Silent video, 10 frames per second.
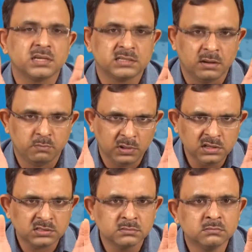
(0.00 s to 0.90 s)

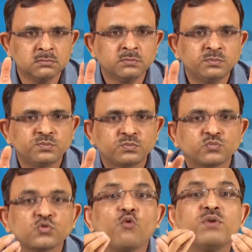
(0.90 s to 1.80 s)
examples
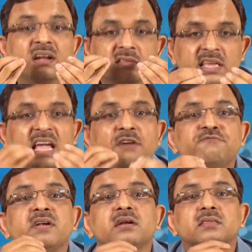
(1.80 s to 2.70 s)
where they
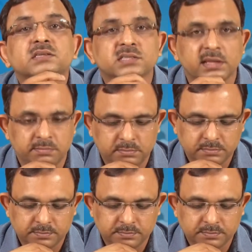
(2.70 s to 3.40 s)
have felt the same.